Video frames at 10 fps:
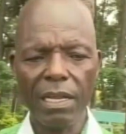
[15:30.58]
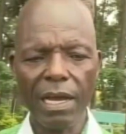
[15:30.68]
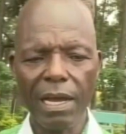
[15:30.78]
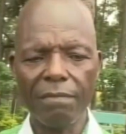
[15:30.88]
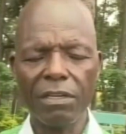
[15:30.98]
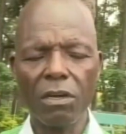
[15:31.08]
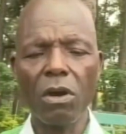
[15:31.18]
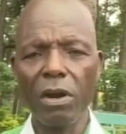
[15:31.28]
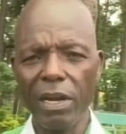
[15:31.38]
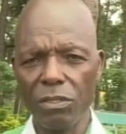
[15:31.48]
have the
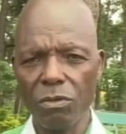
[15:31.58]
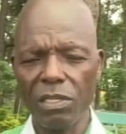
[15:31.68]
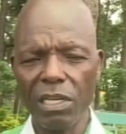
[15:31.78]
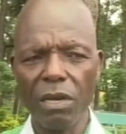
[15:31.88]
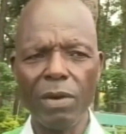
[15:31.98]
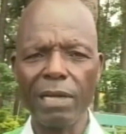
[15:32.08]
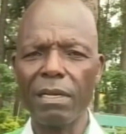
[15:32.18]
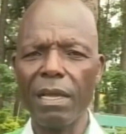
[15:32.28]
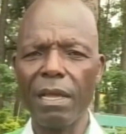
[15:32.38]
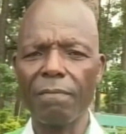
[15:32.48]
courage to say what
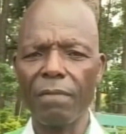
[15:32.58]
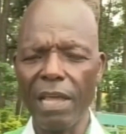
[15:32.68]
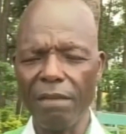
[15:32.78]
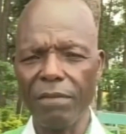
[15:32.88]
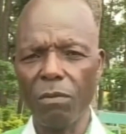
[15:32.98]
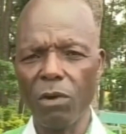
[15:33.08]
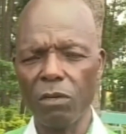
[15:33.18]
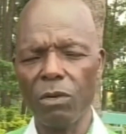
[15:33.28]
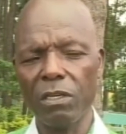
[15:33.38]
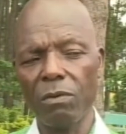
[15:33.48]

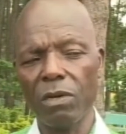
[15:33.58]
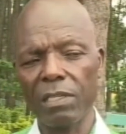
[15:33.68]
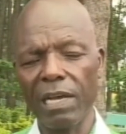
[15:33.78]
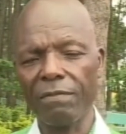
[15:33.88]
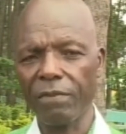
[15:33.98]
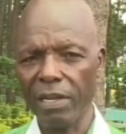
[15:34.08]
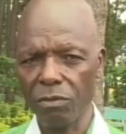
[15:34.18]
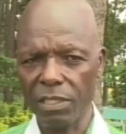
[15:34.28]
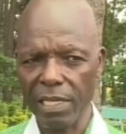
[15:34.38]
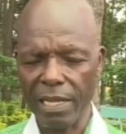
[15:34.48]
everybody was afraid to
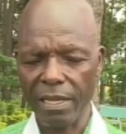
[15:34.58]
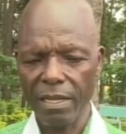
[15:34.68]
say.